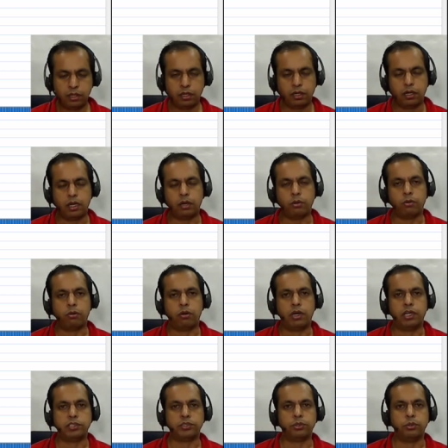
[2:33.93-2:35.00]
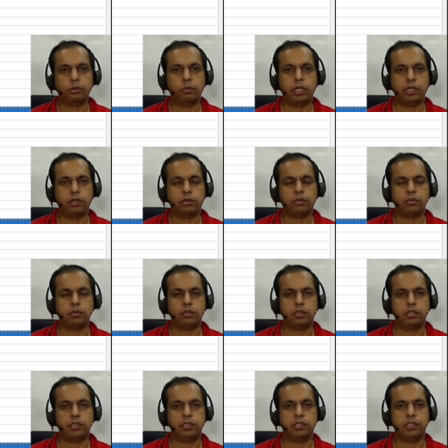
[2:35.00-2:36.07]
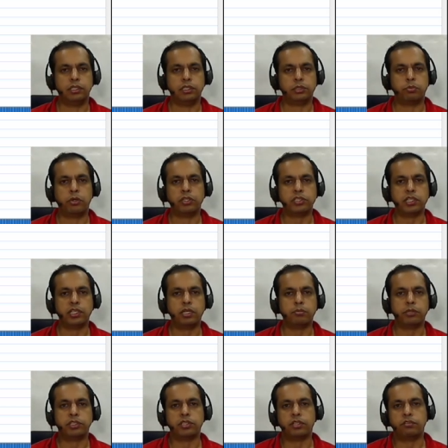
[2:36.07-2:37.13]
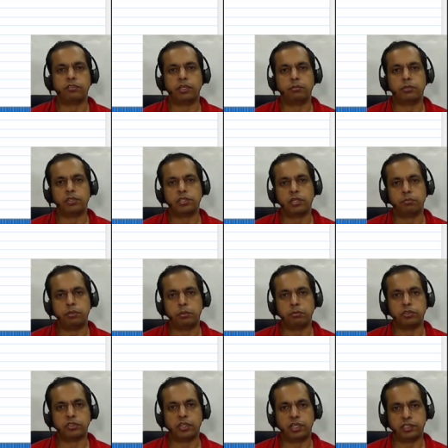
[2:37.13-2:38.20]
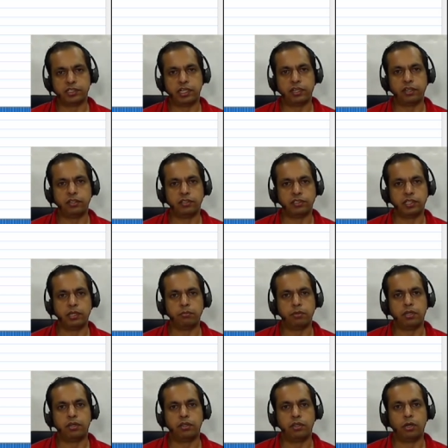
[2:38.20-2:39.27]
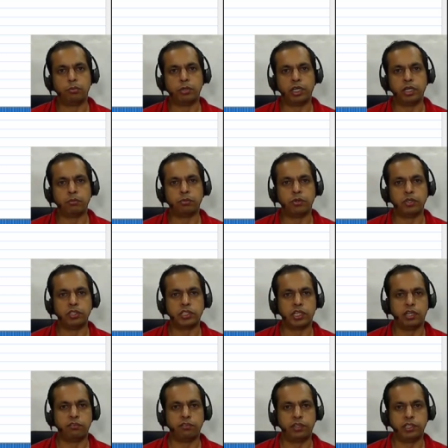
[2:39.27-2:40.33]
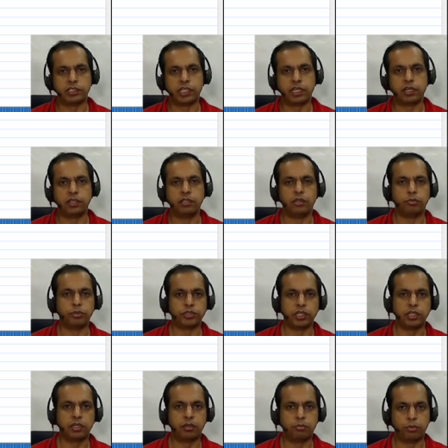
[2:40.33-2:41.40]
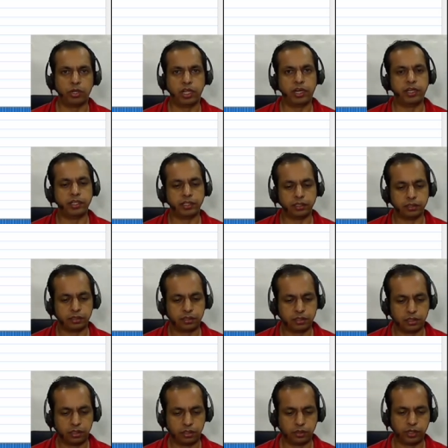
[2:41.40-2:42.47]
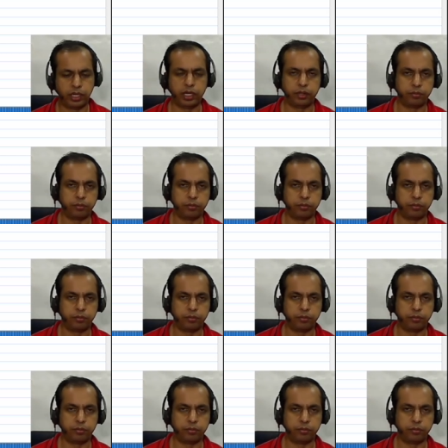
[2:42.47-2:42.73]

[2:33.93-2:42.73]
Now, as you well know, the small signal picture of NMOS and PMOS are exactly the same. The operating points have exactly the opposite polarity. Okay.